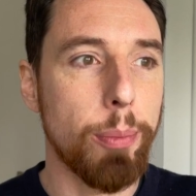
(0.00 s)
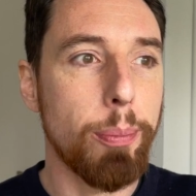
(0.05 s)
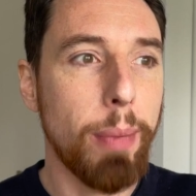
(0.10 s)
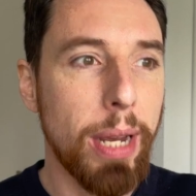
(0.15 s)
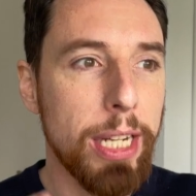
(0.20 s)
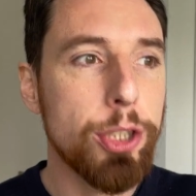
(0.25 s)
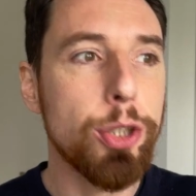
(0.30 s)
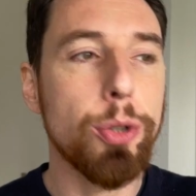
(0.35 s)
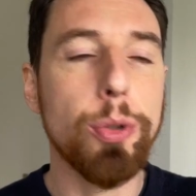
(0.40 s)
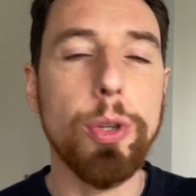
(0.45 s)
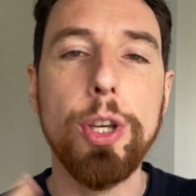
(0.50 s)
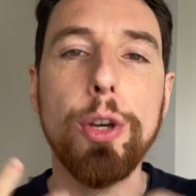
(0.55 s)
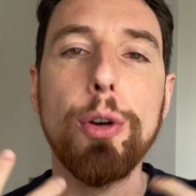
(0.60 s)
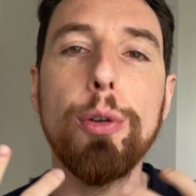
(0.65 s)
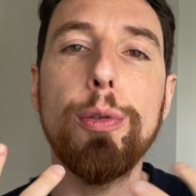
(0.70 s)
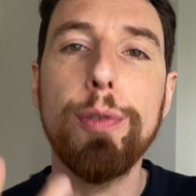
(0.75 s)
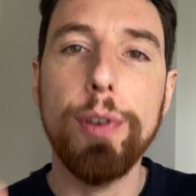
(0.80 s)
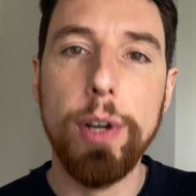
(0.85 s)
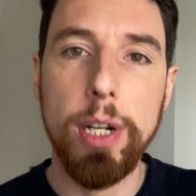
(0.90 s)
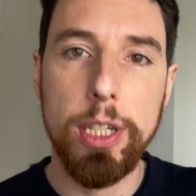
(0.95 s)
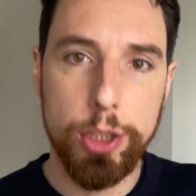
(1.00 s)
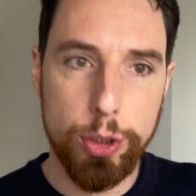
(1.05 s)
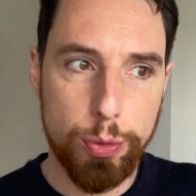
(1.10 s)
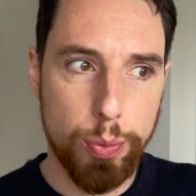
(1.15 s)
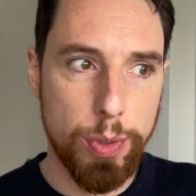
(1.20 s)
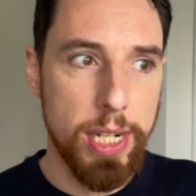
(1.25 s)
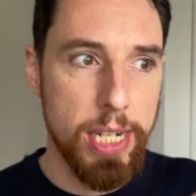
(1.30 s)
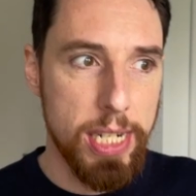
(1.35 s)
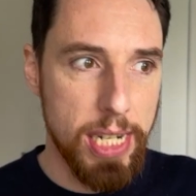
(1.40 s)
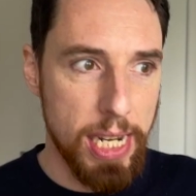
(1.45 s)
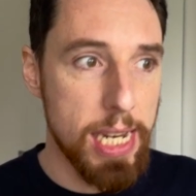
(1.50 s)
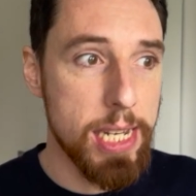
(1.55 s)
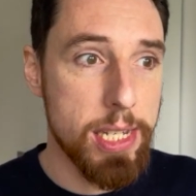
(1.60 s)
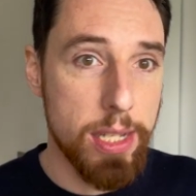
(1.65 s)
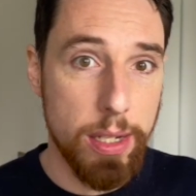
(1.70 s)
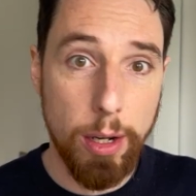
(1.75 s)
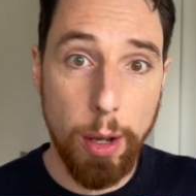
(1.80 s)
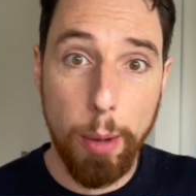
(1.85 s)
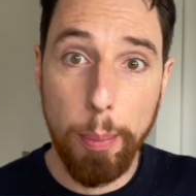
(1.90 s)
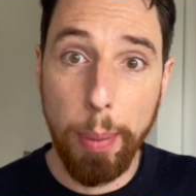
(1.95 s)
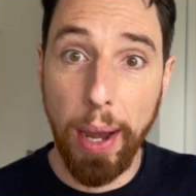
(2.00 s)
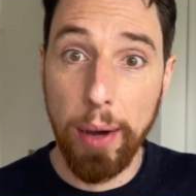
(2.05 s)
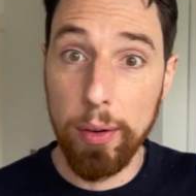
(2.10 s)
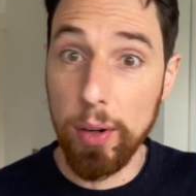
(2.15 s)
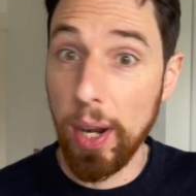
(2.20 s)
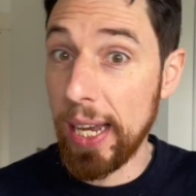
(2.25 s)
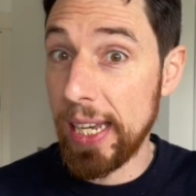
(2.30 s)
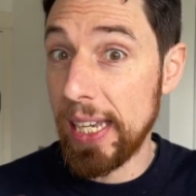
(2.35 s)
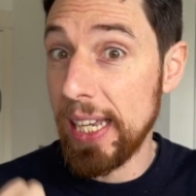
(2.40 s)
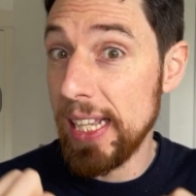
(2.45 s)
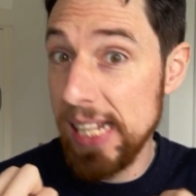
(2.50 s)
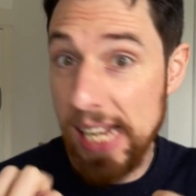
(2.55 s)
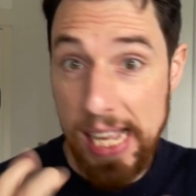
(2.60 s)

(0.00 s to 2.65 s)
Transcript: Make sure that your first read isn't about like,